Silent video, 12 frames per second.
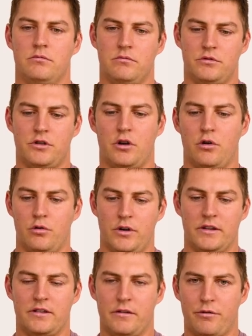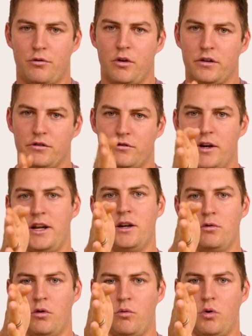So instead of throwing straight
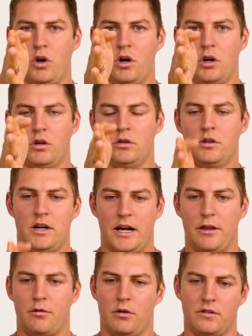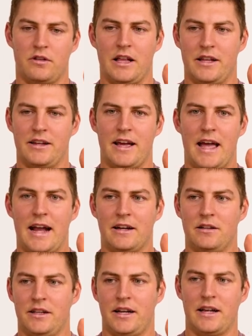into a wall, I throw slightly
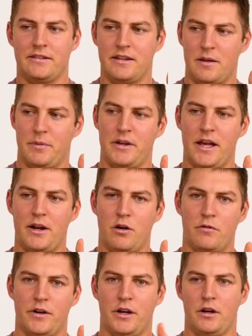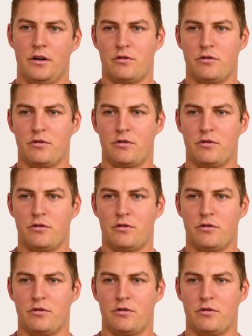diagonally and I set up a net over here.